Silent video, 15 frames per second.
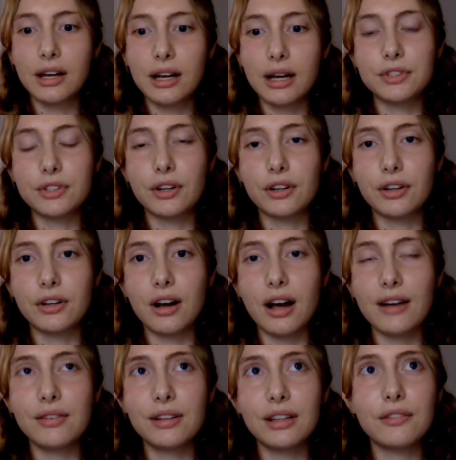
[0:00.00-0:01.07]
So
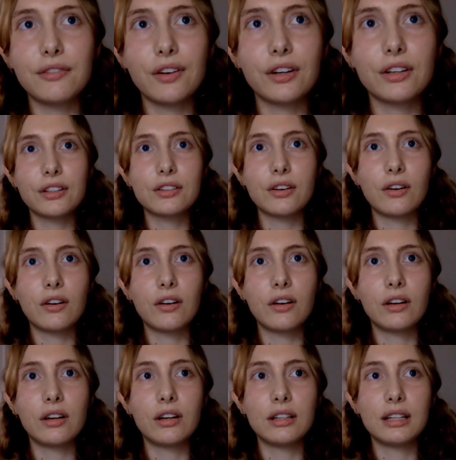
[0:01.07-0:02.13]
I really focused
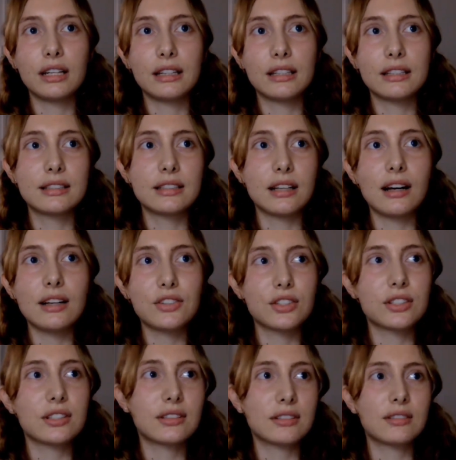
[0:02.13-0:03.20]
on, in the start,
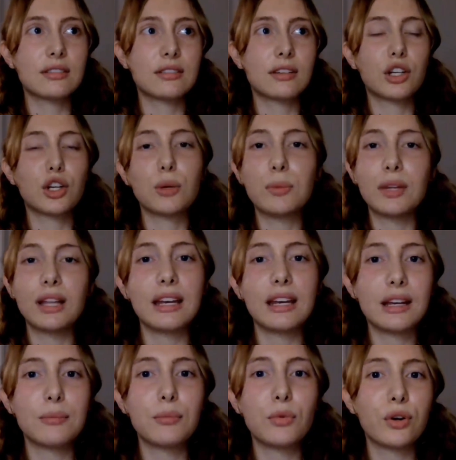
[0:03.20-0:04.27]
just
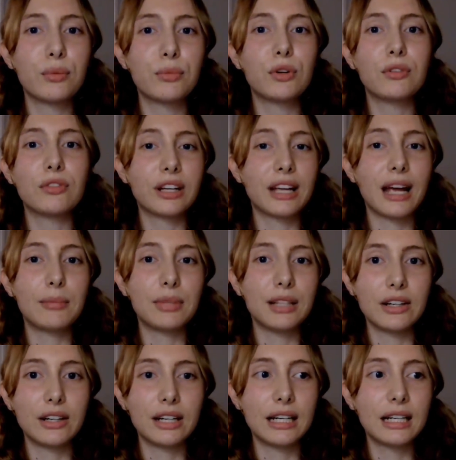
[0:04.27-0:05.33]
accumulating more and more
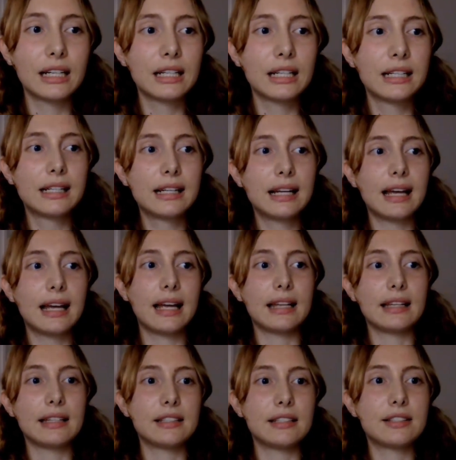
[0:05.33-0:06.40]
vocabulary.
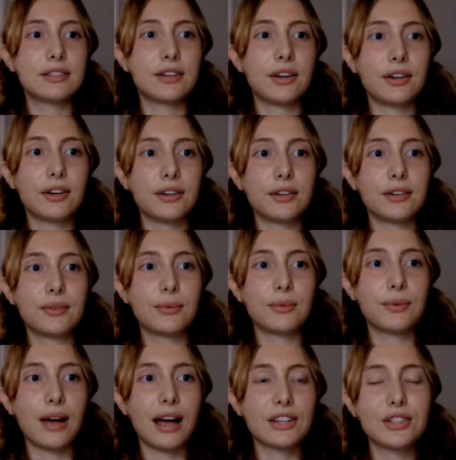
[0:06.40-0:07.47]
And so
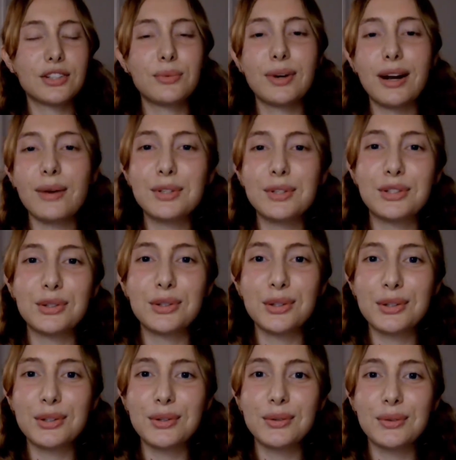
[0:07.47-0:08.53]
actually what I would
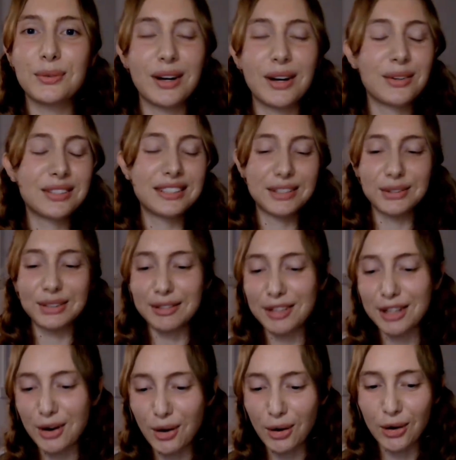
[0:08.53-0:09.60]
do when I was still
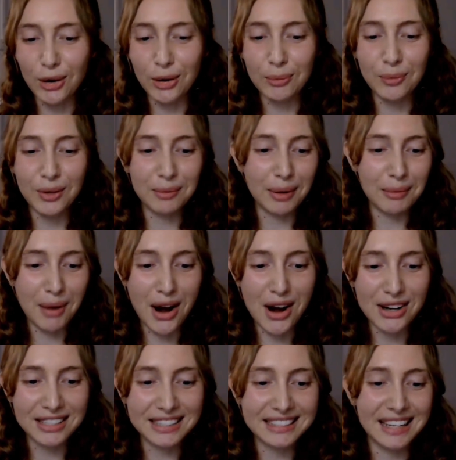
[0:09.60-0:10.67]
living at home with my
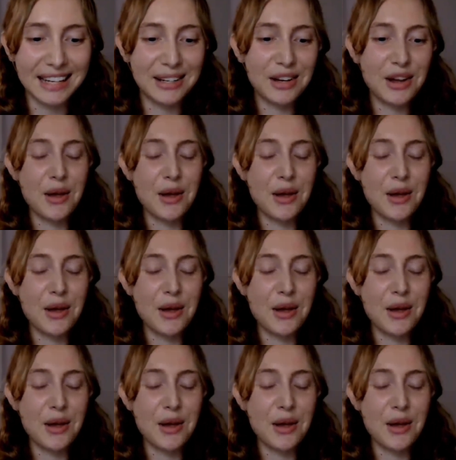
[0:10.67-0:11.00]
parents, like